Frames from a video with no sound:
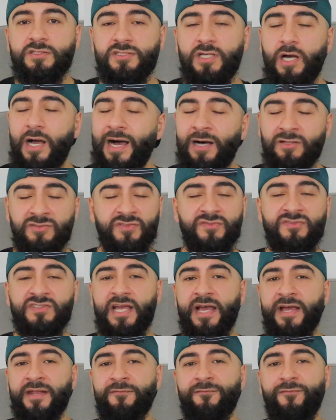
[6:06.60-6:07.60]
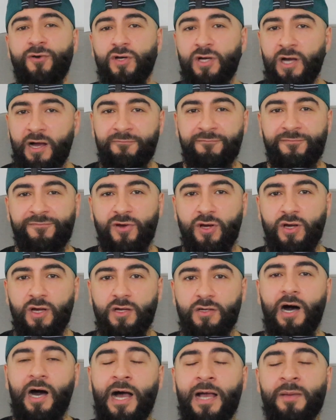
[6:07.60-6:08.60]
So out of 10 for
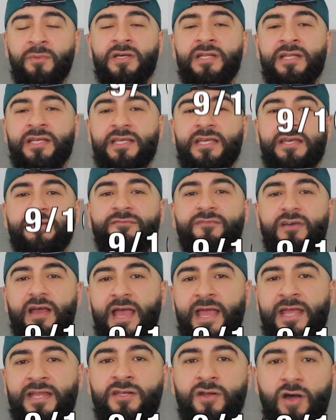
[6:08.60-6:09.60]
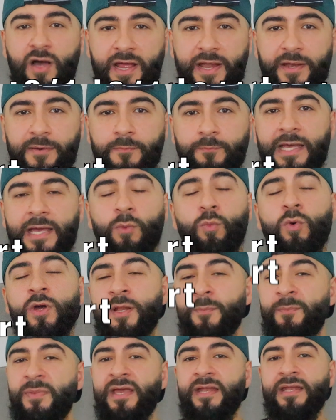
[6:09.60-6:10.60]
comfort, I'm gonna give a 9. It would
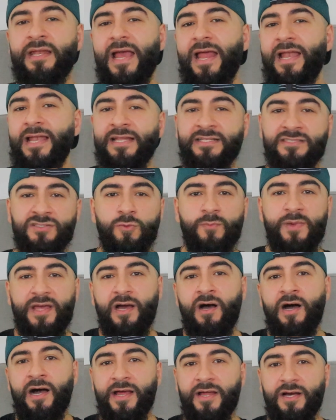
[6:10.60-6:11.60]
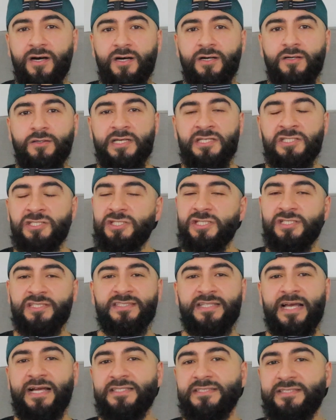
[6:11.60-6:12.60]
have been a little bit higher, it's just
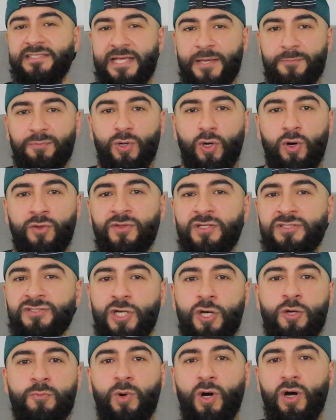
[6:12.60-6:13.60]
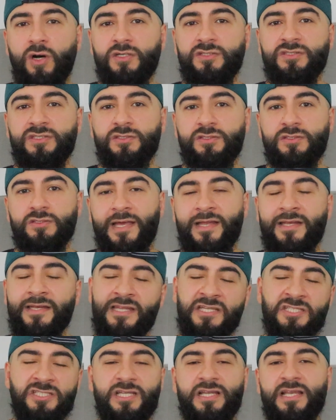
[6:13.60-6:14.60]
that dip on the toe box.
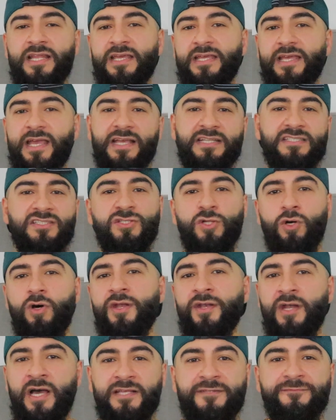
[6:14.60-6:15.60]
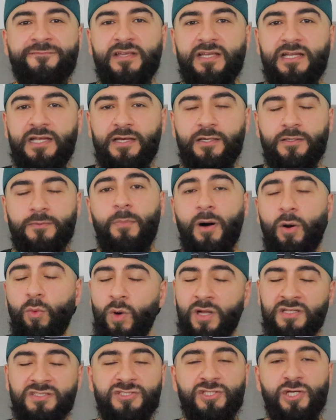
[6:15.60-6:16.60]
Initially, it's not a nice feeling, but
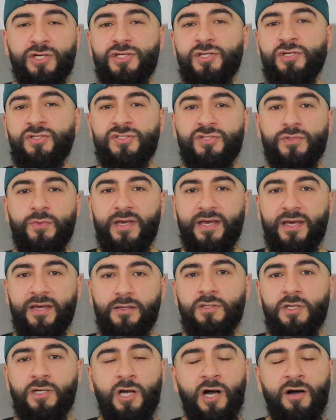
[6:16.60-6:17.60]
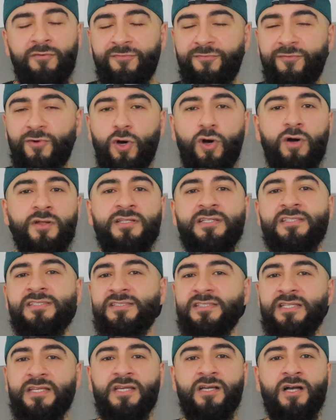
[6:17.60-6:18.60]
once you're used to it, the comfort on this
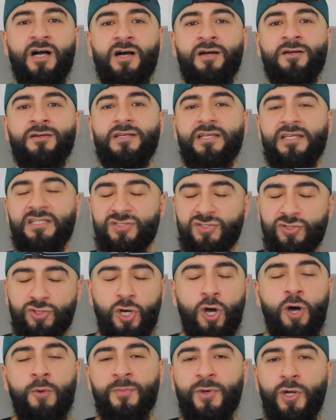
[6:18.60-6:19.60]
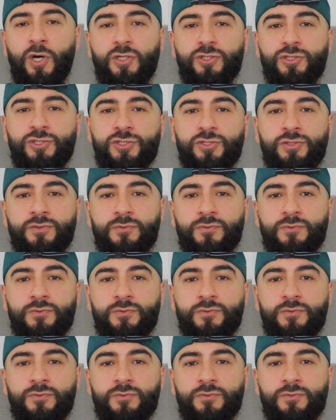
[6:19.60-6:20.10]
sneaker is top notch.